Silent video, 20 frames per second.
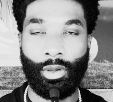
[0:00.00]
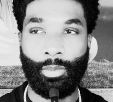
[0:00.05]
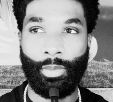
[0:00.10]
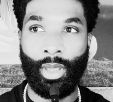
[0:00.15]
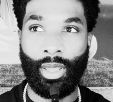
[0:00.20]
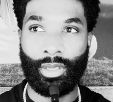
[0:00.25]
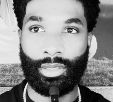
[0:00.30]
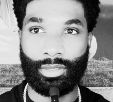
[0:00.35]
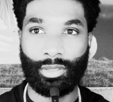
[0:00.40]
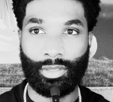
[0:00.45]

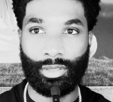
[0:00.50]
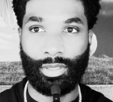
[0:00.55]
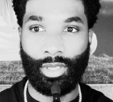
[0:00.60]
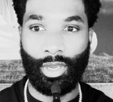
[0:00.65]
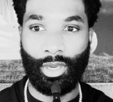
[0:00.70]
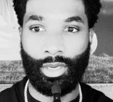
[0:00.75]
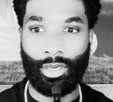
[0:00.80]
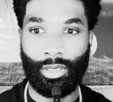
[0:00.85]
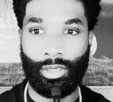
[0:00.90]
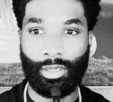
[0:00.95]
has
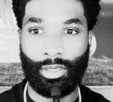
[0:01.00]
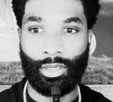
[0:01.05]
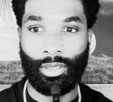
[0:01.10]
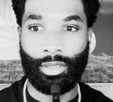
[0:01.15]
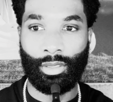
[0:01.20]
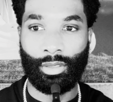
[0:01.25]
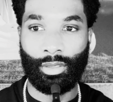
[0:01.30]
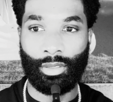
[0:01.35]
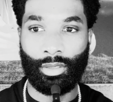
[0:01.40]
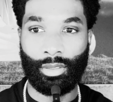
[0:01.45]
sustained,
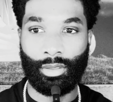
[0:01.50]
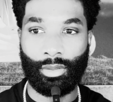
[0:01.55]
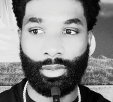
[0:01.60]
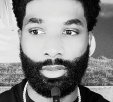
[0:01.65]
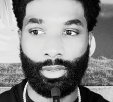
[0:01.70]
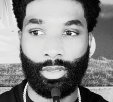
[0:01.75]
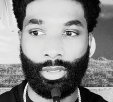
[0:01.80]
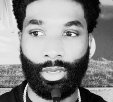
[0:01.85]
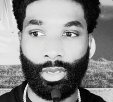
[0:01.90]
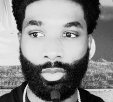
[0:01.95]
and
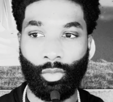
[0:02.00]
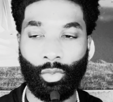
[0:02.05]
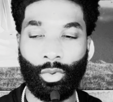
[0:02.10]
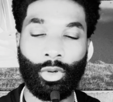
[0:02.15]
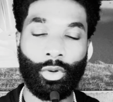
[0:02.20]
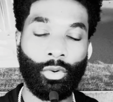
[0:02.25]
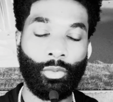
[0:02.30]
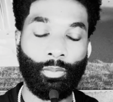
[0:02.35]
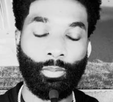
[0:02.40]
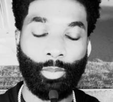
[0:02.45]

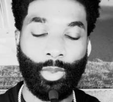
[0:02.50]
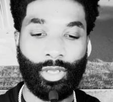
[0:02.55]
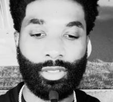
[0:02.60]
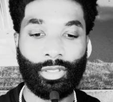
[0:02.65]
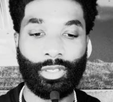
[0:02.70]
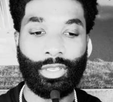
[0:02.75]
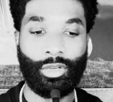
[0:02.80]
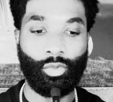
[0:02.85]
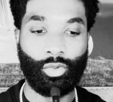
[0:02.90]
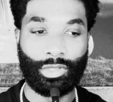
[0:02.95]
well,
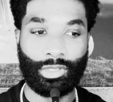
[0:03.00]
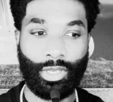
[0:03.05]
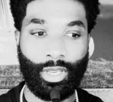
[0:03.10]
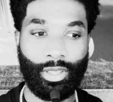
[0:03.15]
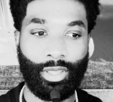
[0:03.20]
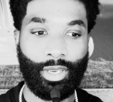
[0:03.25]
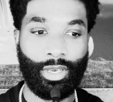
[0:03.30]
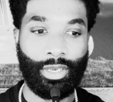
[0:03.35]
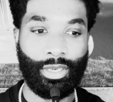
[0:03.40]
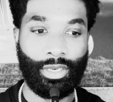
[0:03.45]
basically he was
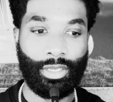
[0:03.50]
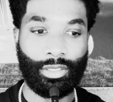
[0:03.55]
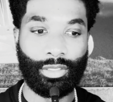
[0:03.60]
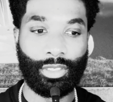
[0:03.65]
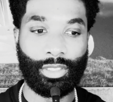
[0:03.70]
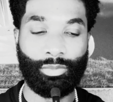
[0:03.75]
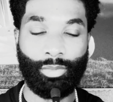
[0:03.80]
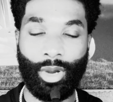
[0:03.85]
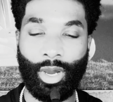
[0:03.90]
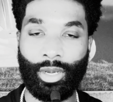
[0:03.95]
saying that he needs
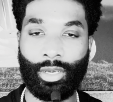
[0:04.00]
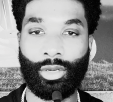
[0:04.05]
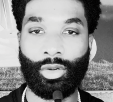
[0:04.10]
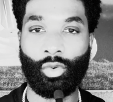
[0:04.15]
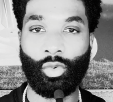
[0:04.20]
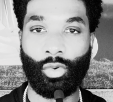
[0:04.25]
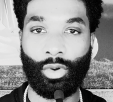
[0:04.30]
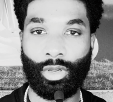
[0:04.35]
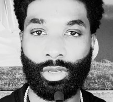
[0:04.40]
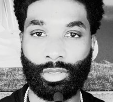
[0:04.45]
his body to
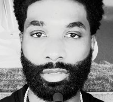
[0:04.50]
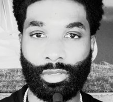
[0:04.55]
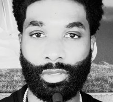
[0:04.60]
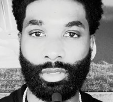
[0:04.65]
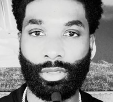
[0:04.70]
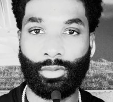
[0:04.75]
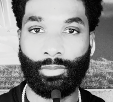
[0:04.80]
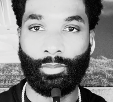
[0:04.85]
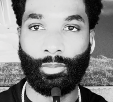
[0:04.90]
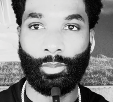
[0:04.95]
rest.
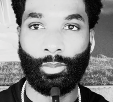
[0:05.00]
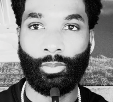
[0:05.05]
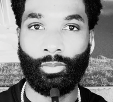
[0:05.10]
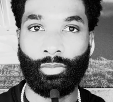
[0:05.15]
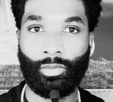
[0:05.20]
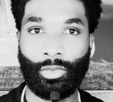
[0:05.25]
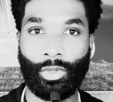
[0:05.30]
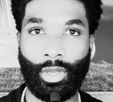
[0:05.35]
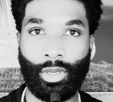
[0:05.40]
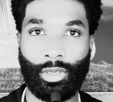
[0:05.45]

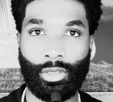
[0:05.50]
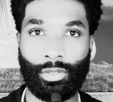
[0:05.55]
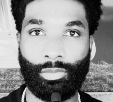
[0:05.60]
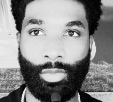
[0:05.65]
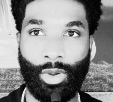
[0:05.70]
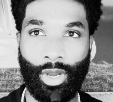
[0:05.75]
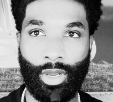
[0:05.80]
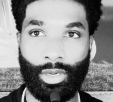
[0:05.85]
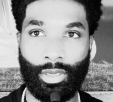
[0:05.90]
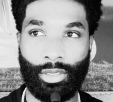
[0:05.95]
Like his
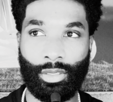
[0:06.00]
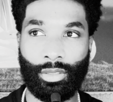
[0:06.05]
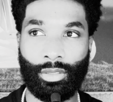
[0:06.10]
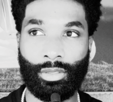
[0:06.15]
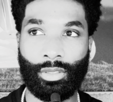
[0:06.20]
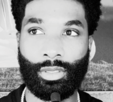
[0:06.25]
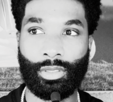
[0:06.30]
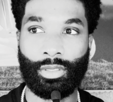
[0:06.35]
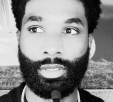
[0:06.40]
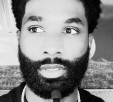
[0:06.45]
body
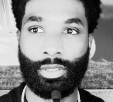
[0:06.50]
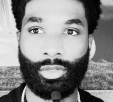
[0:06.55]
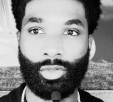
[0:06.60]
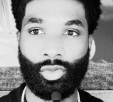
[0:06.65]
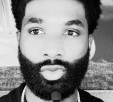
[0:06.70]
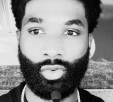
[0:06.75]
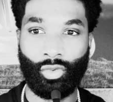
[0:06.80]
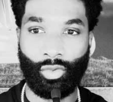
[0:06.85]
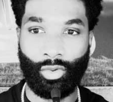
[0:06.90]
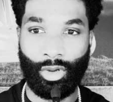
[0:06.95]
just needs
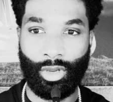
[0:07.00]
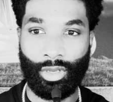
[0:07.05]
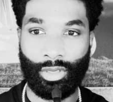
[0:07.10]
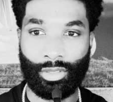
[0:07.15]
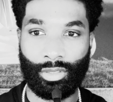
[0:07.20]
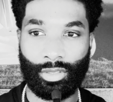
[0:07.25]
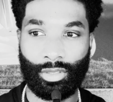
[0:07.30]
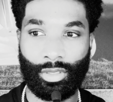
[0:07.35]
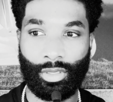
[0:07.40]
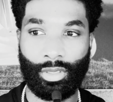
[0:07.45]
to
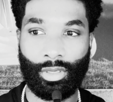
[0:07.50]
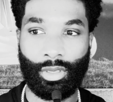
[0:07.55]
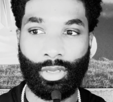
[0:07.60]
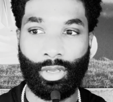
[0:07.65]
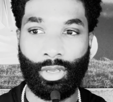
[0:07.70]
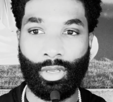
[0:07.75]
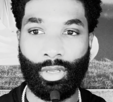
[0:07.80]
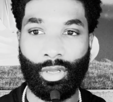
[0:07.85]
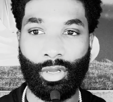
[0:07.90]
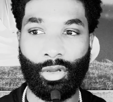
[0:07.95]
rest.
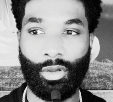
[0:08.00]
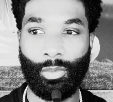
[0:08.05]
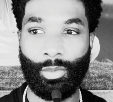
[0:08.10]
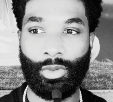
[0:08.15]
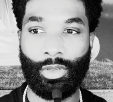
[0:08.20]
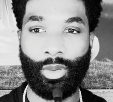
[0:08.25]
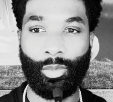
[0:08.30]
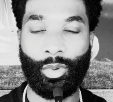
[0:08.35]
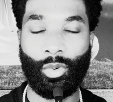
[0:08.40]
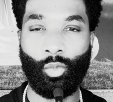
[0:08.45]

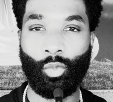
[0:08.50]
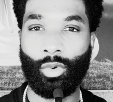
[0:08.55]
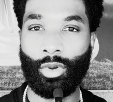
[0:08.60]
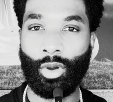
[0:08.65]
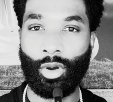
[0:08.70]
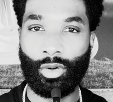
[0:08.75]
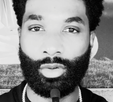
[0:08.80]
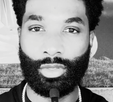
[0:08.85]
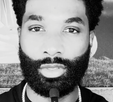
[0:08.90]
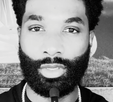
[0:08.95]
He had been
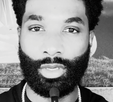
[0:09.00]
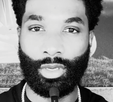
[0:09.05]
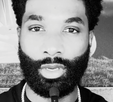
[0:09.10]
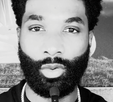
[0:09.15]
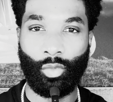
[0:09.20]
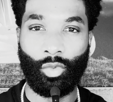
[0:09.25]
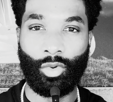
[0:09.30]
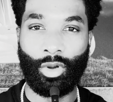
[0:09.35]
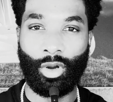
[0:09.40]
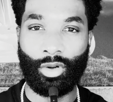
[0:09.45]
rehearsing
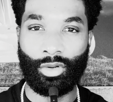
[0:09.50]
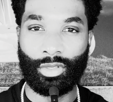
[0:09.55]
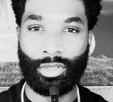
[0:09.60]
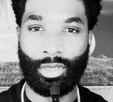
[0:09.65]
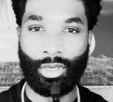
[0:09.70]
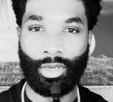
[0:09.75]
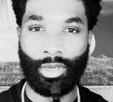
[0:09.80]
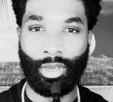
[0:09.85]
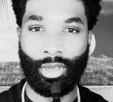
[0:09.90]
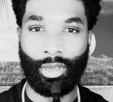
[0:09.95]
and
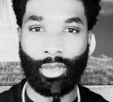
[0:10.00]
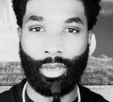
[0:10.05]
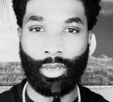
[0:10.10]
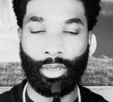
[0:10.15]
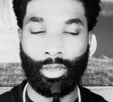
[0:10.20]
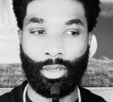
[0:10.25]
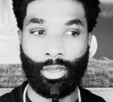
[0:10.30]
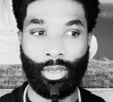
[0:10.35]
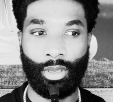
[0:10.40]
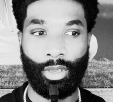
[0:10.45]
rehearsing,
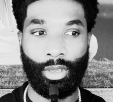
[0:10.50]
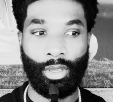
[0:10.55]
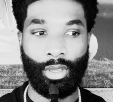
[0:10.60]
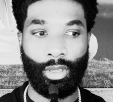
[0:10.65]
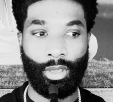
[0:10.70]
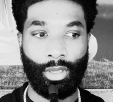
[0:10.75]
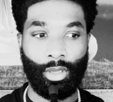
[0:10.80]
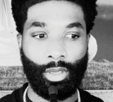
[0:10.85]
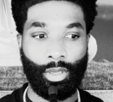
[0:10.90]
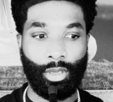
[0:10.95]
and
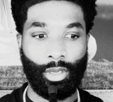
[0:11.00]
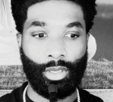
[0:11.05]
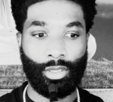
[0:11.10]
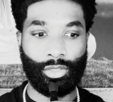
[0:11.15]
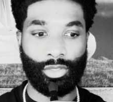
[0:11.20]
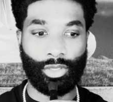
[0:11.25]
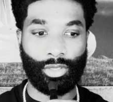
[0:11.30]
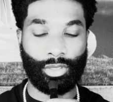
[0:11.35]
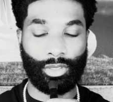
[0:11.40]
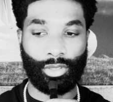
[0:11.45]
he
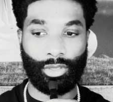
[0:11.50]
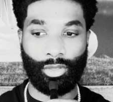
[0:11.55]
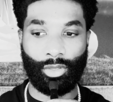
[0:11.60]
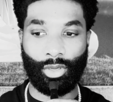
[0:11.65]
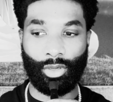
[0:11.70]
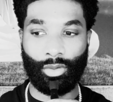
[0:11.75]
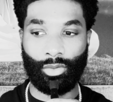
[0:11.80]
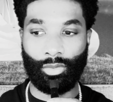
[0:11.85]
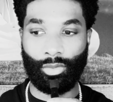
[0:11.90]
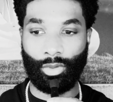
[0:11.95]
just,
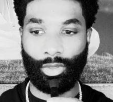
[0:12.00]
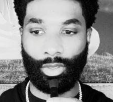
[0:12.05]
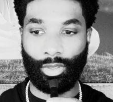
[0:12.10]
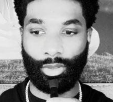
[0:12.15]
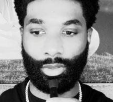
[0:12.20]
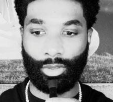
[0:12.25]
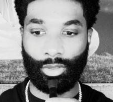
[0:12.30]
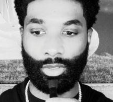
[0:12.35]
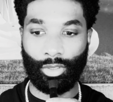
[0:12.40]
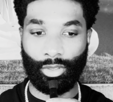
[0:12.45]

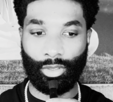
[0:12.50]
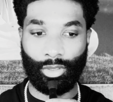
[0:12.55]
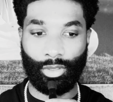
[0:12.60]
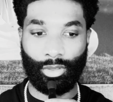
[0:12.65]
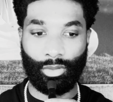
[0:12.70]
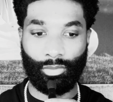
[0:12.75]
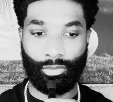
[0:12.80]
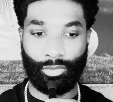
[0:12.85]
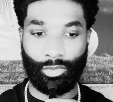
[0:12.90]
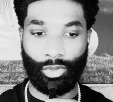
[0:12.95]

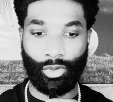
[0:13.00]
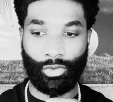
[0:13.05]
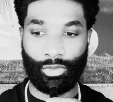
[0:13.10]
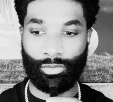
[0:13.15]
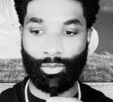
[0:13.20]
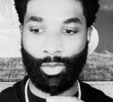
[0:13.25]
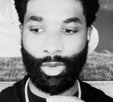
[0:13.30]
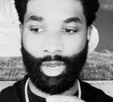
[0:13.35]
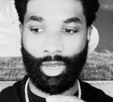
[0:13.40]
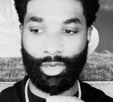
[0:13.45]
clearly, his
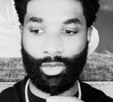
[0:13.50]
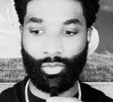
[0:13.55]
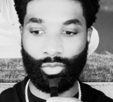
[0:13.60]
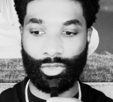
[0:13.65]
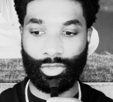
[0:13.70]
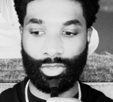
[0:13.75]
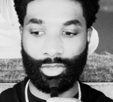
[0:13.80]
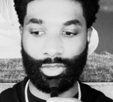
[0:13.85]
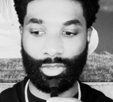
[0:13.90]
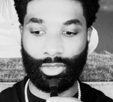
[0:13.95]
body
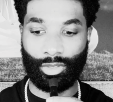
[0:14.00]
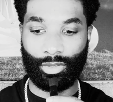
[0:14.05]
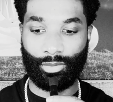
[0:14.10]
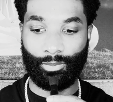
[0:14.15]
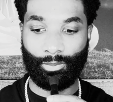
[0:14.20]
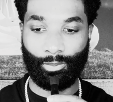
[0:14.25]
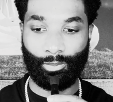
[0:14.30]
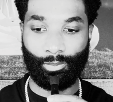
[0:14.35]
was just